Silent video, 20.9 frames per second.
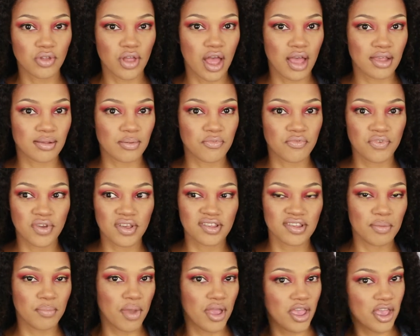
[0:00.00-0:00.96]
As I'm
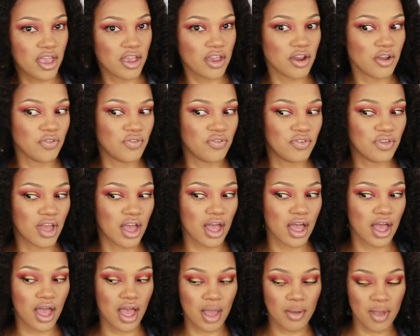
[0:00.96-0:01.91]
fixing my hair,
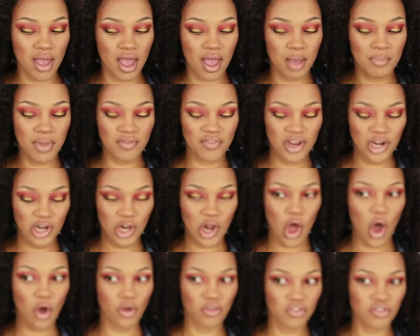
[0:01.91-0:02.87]
I'm having
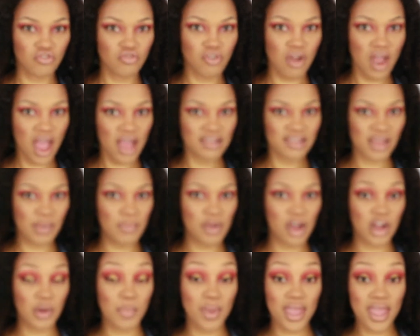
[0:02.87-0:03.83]
long strands
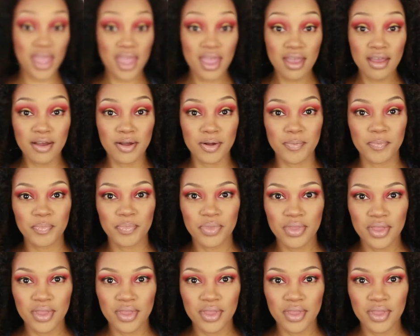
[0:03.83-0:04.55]
coming out of my hair.